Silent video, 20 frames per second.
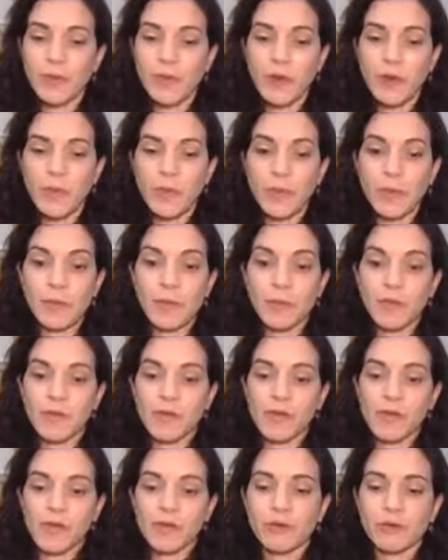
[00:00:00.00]
or maybe it will
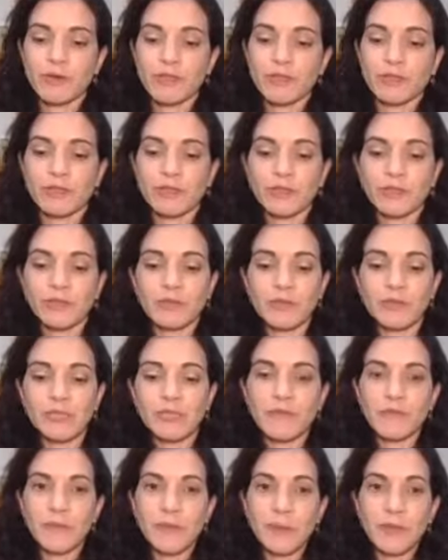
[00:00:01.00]
go to
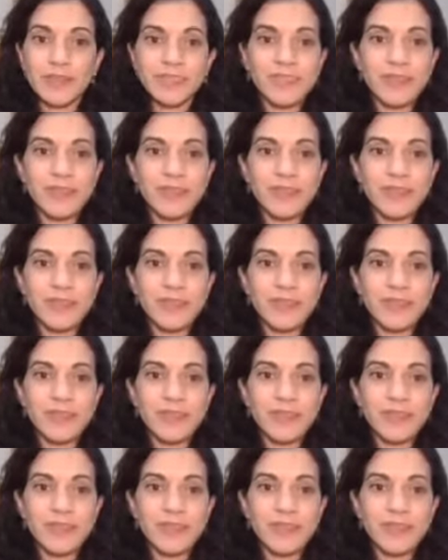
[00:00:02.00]
different ones.